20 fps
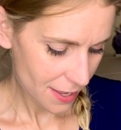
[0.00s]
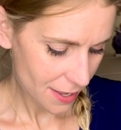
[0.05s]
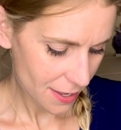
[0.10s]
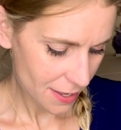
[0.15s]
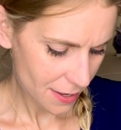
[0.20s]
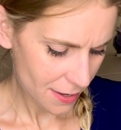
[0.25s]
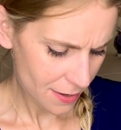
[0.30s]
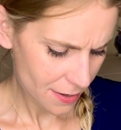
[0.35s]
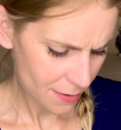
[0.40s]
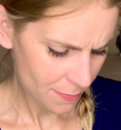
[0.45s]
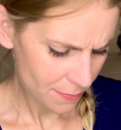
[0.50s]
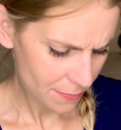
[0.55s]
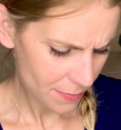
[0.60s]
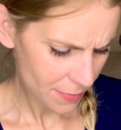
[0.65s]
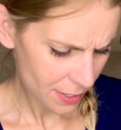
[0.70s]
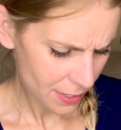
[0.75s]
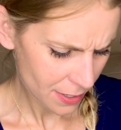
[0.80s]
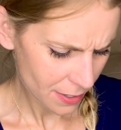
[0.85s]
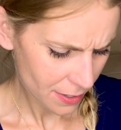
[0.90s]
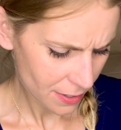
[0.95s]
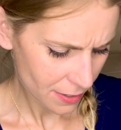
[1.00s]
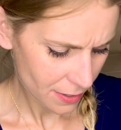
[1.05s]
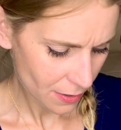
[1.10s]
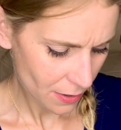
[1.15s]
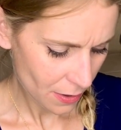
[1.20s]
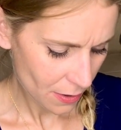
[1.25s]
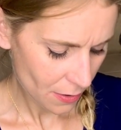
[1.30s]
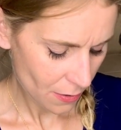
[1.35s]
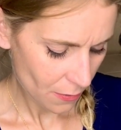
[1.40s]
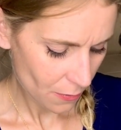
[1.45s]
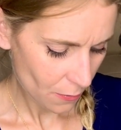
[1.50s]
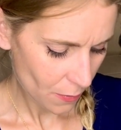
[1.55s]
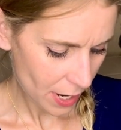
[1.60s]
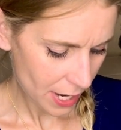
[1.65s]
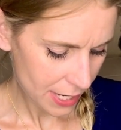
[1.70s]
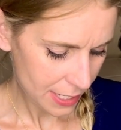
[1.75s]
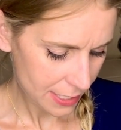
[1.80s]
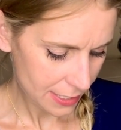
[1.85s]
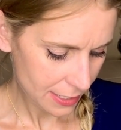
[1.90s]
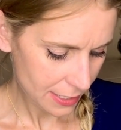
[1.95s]
Um, why
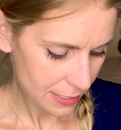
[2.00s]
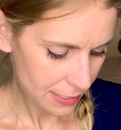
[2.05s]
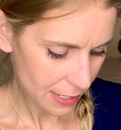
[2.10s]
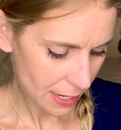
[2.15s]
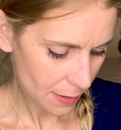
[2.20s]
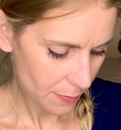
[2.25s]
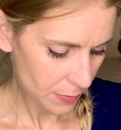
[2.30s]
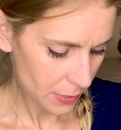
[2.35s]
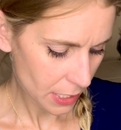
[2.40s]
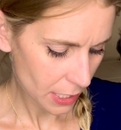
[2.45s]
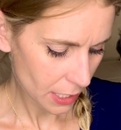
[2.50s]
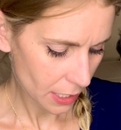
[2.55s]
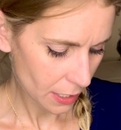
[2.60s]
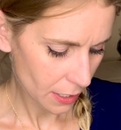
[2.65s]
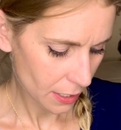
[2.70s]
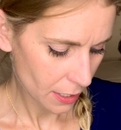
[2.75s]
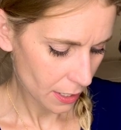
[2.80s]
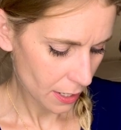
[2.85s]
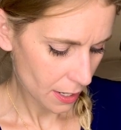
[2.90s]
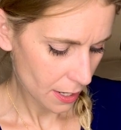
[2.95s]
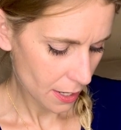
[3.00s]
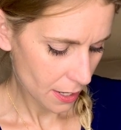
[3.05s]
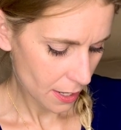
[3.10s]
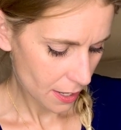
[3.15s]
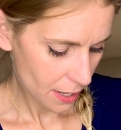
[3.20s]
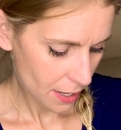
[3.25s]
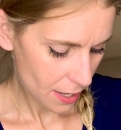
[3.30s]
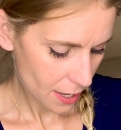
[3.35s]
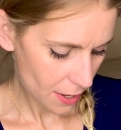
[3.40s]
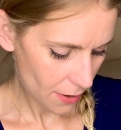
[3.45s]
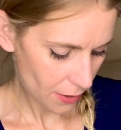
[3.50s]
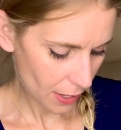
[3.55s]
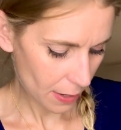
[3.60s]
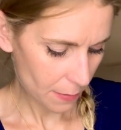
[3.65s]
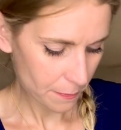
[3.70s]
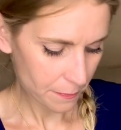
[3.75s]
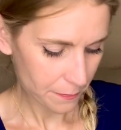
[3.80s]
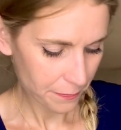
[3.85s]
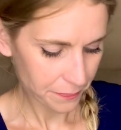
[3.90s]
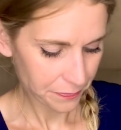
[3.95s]
is this happening?
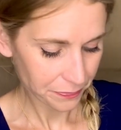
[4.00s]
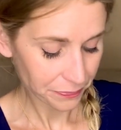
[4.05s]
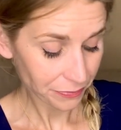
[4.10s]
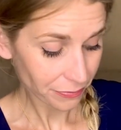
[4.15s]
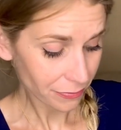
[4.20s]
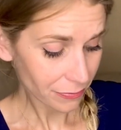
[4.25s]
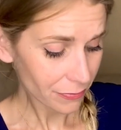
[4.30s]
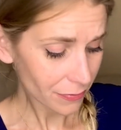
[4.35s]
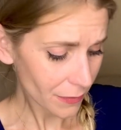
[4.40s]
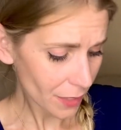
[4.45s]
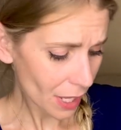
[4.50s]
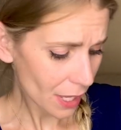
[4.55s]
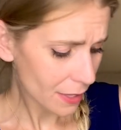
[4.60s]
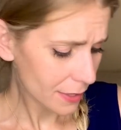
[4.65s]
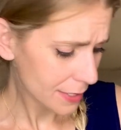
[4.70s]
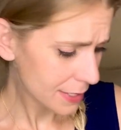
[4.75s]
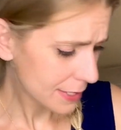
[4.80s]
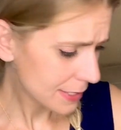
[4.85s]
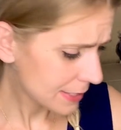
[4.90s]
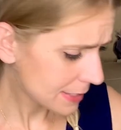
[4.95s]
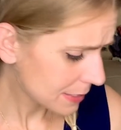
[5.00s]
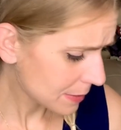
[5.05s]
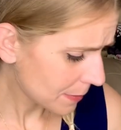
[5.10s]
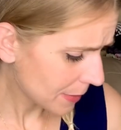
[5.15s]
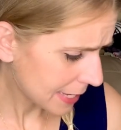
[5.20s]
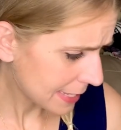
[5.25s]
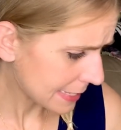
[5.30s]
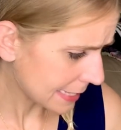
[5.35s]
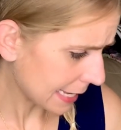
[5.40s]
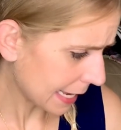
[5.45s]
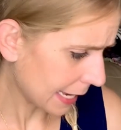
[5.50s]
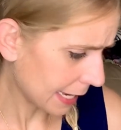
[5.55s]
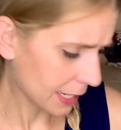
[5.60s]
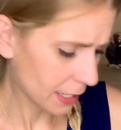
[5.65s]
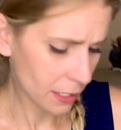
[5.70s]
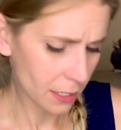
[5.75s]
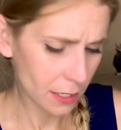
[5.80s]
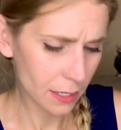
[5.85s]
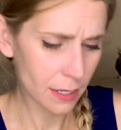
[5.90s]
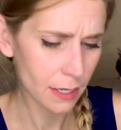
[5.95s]
Okay. This is
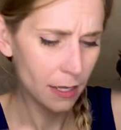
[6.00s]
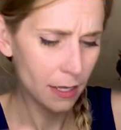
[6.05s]
amazing.